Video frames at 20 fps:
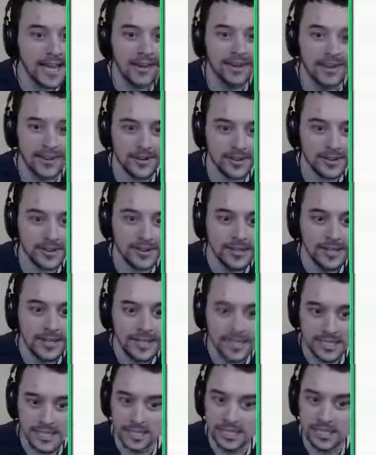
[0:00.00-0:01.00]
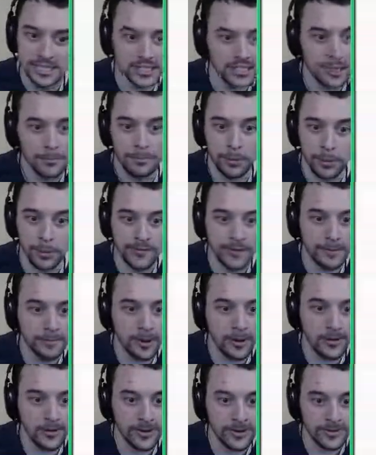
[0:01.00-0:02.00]
air her. It's just the perfect
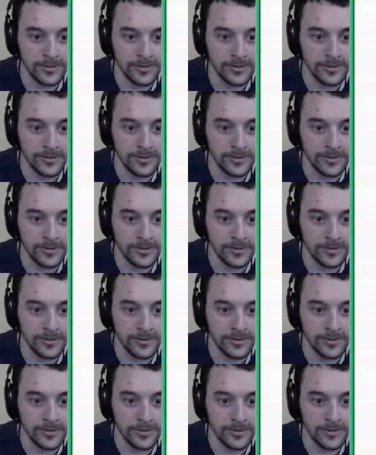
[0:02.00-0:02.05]
partner.